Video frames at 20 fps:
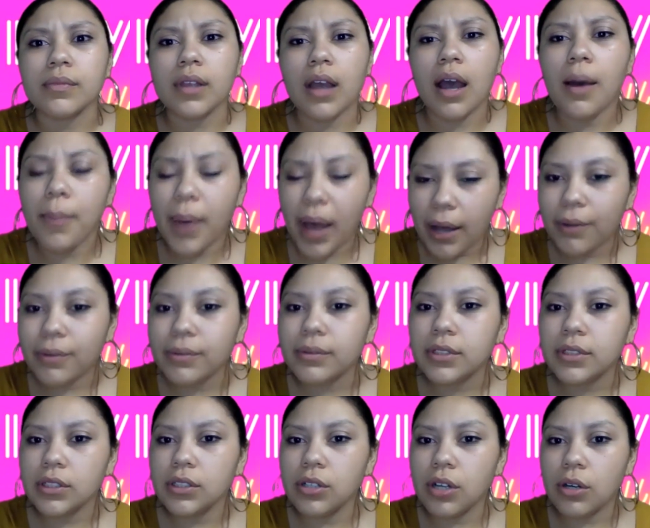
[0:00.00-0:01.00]
about,
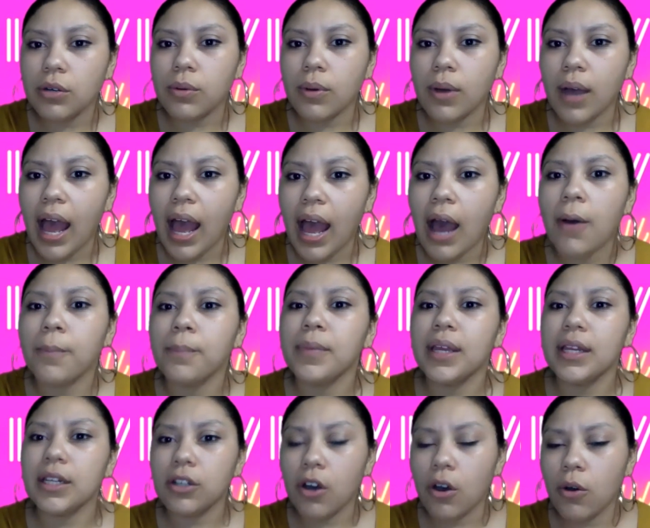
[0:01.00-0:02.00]
you know, how
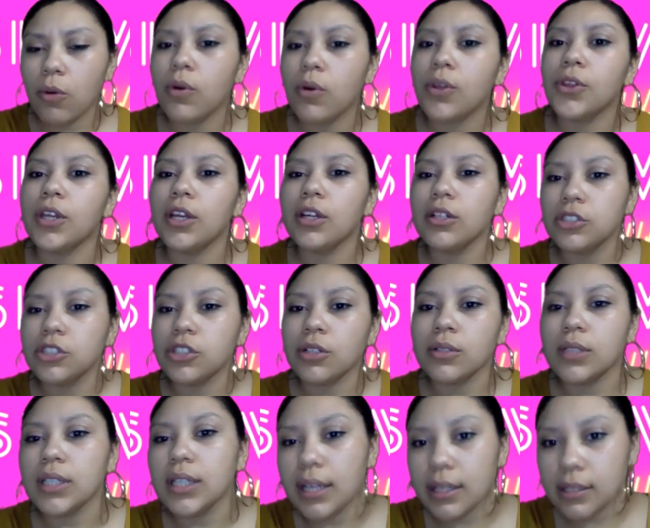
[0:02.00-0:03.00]
men go on their
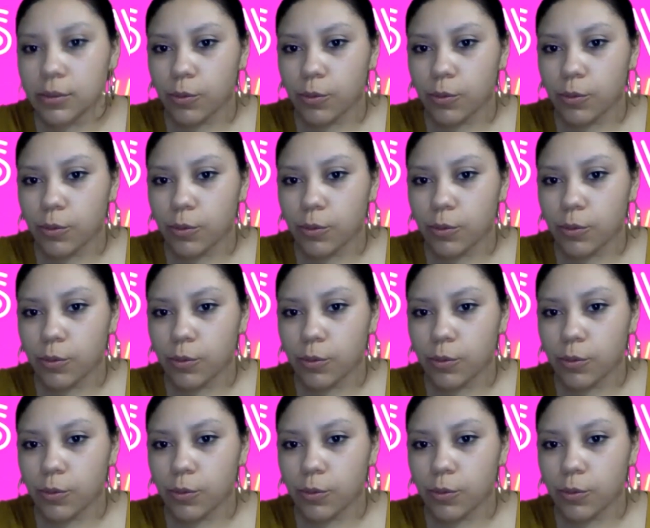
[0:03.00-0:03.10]
journey as